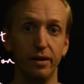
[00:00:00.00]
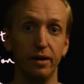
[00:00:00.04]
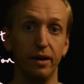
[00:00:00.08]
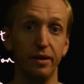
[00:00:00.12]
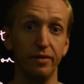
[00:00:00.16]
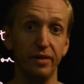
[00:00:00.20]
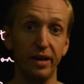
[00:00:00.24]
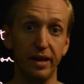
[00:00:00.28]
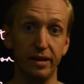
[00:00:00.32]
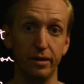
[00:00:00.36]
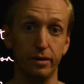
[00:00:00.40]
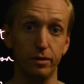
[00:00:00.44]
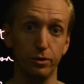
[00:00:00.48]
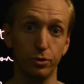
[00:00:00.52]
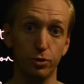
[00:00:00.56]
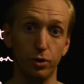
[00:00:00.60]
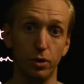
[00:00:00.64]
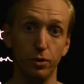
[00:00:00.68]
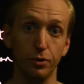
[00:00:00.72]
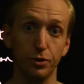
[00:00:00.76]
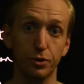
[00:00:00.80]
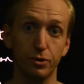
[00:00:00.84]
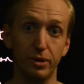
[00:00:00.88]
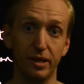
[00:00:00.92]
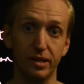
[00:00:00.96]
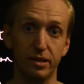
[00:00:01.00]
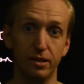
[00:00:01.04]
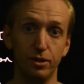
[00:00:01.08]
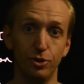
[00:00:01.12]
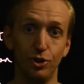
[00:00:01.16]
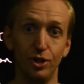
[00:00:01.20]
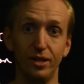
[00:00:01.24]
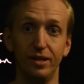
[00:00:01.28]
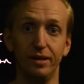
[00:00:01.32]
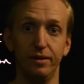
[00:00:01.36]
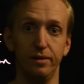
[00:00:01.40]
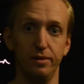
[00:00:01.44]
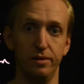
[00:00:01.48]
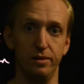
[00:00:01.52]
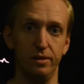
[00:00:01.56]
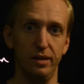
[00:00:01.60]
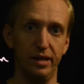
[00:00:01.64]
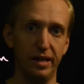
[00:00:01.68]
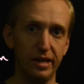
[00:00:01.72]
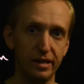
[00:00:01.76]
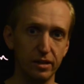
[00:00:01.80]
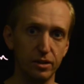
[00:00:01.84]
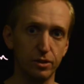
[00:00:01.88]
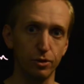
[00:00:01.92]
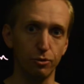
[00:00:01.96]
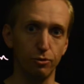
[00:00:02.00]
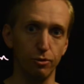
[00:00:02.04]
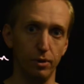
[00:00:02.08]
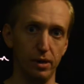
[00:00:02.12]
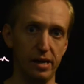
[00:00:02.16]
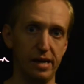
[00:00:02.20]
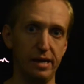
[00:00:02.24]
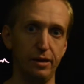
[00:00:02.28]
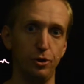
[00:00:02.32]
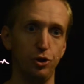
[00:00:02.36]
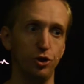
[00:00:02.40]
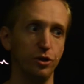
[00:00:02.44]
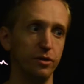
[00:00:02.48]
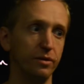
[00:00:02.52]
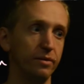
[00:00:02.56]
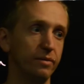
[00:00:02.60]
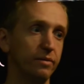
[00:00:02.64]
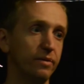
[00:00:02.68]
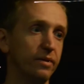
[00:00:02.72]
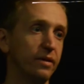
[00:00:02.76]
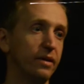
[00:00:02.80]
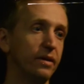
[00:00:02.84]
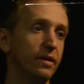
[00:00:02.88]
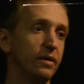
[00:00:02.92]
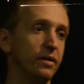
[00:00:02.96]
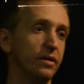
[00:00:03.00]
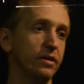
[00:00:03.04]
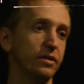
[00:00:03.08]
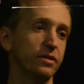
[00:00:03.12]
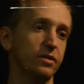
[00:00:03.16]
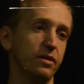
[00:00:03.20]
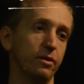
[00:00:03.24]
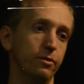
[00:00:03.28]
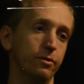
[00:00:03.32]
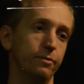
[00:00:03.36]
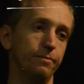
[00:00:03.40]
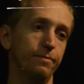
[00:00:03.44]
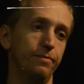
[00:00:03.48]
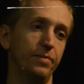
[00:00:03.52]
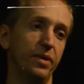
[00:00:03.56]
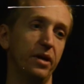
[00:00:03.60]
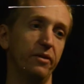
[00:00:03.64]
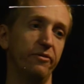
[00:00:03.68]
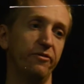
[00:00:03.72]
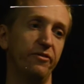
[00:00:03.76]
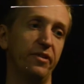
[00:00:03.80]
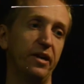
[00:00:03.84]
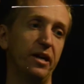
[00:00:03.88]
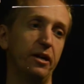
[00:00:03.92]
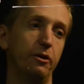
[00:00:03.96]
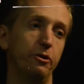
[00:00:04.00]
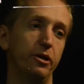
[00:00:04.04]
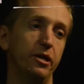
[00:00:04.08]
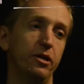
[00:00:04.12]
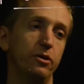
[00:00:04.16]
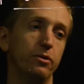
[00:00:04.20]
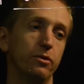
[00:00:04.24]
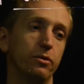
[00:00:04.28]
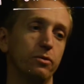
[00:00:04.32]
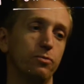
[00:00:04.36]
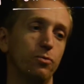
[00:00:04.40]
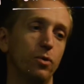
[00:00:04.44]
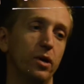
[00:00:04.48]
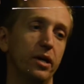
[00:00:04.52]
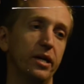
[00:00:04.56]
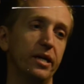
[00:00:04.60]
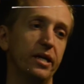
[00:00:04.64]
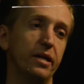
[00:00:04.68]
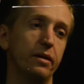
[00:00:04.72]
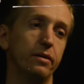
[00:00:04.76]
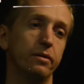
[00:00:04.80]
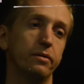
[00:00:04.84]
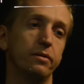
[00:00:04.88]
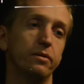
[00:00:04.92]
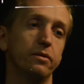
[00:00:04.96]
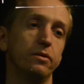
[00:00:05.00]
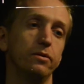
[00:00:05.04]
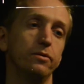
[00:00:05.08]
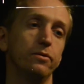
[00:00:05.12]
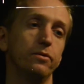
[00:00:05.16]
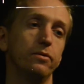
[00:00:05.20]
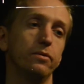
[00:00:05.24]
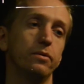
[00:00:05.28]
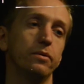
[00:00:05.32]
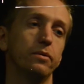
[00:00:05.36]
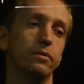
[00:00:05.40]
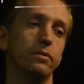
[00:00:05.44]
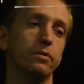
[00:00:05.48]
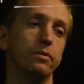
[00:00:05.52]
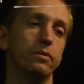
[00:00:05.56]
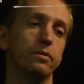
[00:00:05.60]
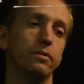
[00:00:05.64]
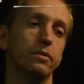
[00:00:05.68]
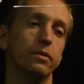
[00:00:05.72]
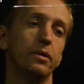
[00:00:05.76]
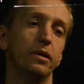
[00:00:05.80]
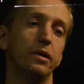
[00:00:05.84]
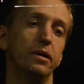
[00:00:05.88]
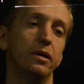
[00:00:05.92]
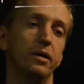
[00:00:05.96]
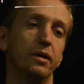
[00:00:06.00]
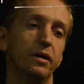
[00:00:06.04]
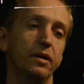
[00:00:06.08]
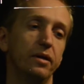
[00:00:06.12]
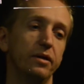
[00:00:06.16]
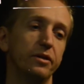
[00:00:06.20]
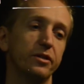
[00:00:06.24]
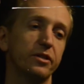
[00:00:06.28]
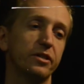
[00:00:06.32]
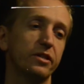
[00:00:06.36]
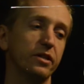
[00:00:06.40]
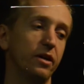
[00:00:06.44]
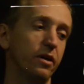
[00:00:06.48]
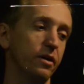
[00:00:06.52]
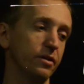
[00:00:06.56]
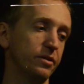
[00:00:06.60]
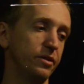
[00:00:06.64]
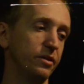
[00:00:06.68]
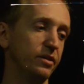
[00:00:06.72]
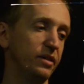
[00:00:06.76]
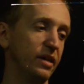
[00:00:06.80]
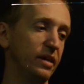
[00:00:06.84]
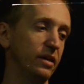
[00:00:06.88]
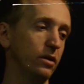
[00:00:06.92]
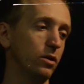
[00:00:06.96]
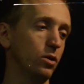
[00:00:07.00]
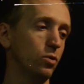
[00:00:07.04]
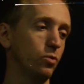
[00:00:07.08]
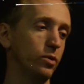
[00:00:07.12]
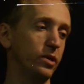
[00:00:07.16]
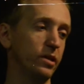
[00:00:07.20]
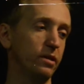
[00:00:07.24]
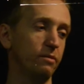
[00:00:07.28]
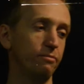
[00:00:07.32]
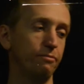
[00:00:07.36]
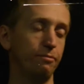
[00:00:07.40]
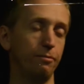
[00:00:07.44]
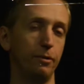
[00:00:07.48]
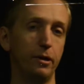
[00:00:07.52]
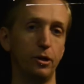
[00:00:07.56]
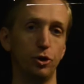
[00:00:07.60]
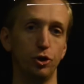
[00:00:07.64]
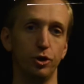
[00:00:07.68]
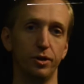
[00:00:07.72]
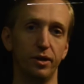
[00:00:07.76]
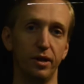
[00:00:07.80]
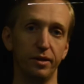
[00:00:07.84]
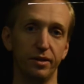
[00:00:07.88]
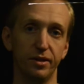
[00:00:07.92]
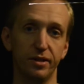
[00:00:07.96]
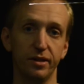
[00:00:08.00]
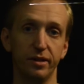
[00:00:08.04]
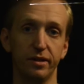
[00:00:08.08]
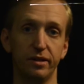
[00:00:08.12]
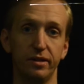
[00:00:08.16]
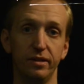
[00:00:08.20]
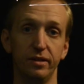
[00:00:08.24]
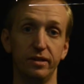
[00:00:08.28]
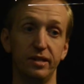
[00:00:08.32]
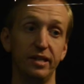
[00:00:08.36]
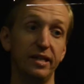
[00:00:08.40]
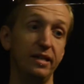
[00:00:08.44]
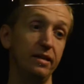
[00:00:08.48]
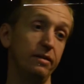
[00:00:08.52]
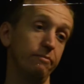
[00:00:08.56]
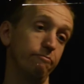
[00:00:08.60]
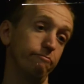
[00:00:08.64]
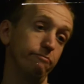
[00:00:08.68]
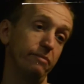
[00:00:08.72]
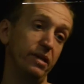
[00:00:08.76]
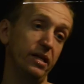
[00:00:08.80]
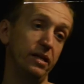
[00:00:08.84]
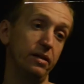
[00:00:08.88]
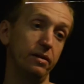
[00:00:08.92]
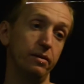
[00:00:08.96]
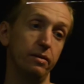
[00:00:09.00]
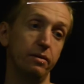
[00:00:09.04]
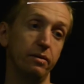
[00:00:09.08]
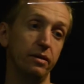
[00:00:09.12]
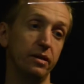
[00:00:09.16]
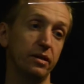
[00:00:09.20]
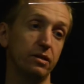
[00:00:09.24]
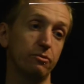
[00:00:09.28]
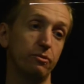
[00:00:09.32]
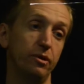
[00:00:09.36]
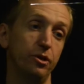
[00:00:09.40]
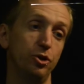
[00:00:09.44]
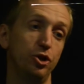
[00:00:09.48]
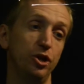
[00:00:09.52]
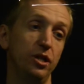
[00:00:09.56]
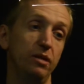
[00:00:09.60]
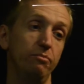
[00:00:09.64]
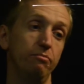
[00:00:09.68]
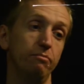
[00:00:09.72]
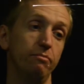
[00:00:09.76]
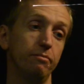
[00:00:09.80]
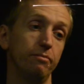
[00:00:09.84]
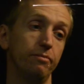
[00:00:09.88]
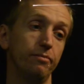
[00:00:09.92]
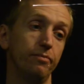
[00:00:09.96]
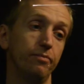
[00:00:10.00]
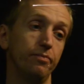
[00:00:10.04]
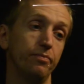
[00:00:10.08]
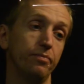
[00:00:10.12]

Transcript: and that control strategy is integral action. So a very good way to start to deal with friction uncertainty in this regime